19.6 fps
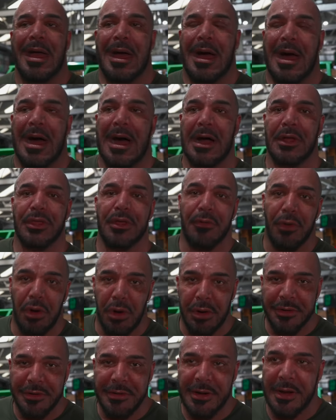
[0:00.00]
out of the
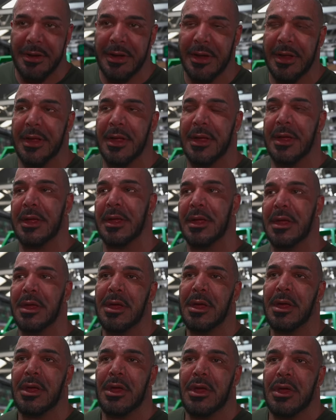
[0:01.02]
ordinary,
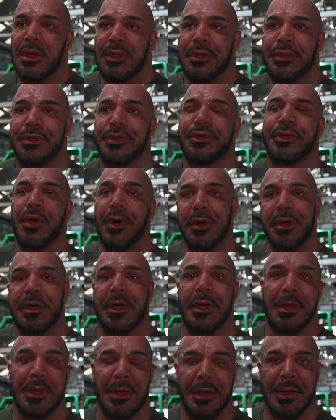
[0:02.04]
stuck
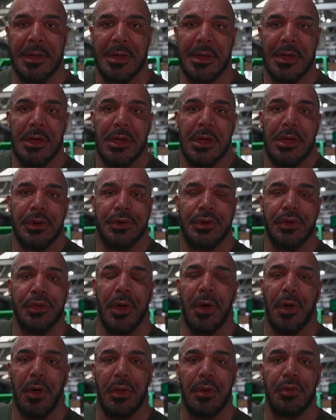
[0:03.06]
to
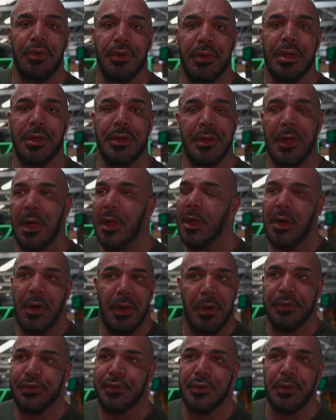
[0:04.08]
the old
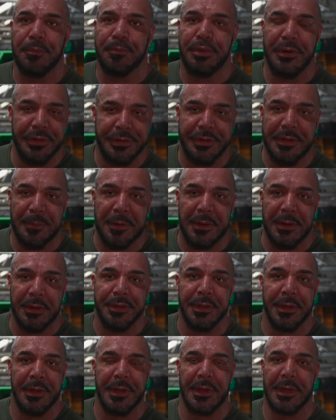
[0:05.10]
school
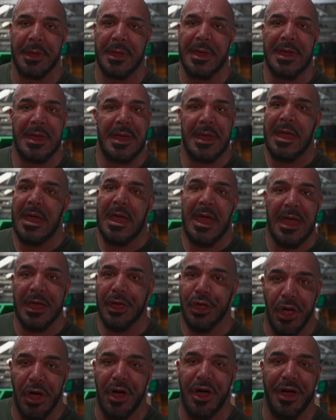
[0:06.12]
principles
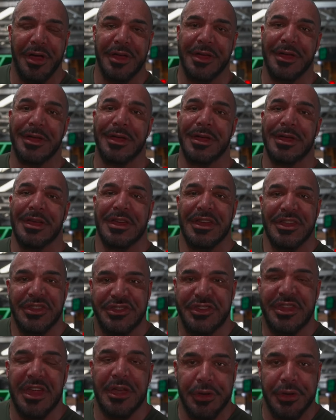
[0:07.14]
and got shit